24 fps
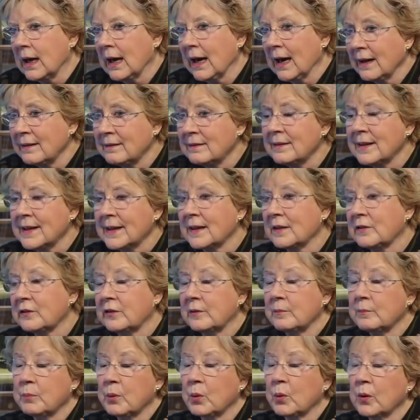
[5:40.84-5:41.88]
I think it's
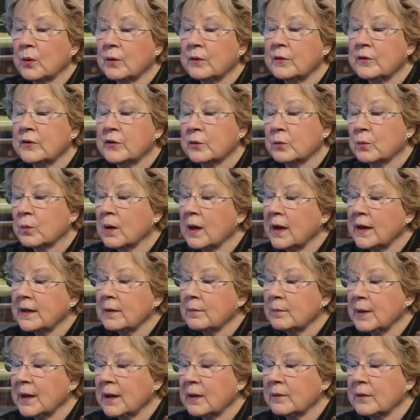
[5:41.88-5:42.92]
important to write
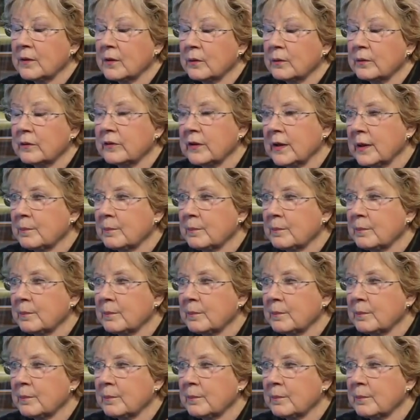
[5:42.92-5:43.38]
about those